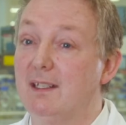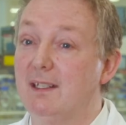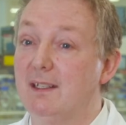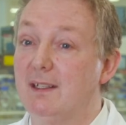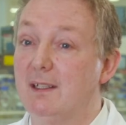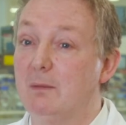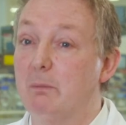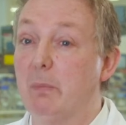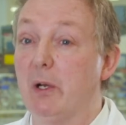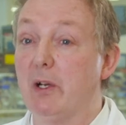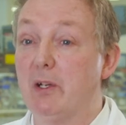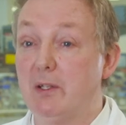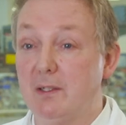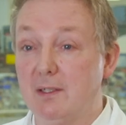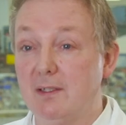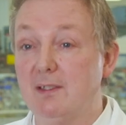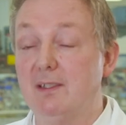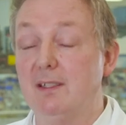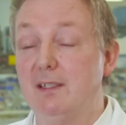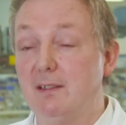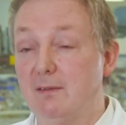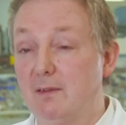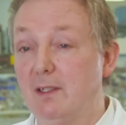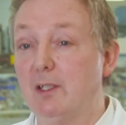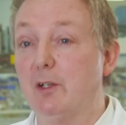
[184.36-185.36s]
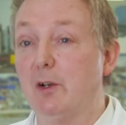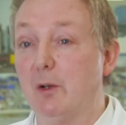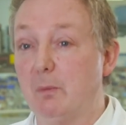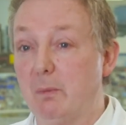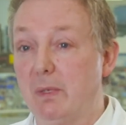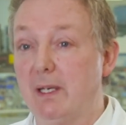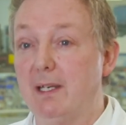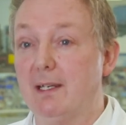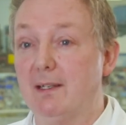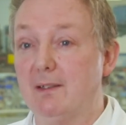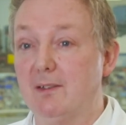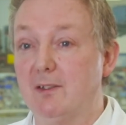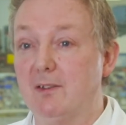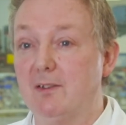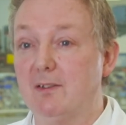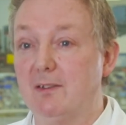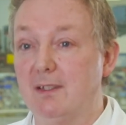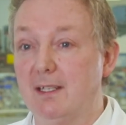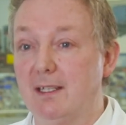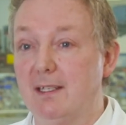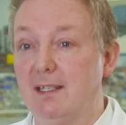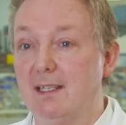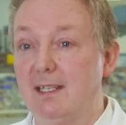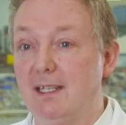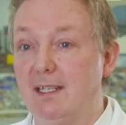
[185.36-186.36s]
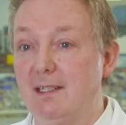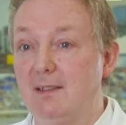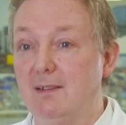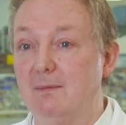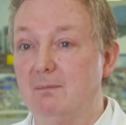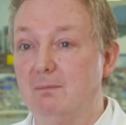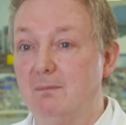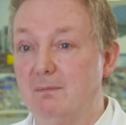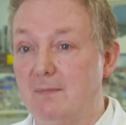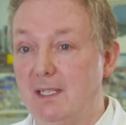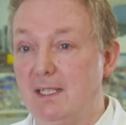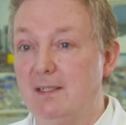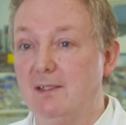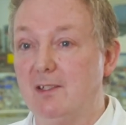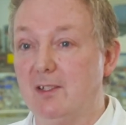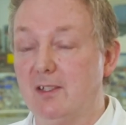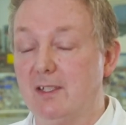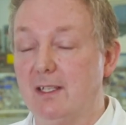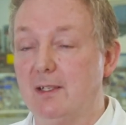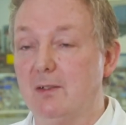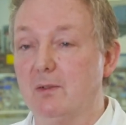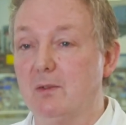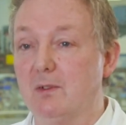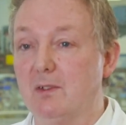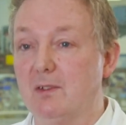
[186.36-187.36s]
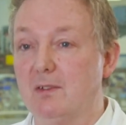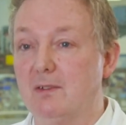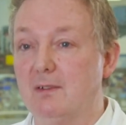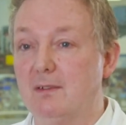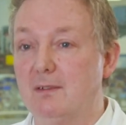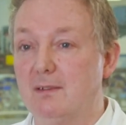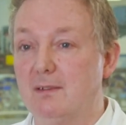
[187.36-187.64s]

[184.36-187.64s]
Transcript: the potency of the compounds in the cells.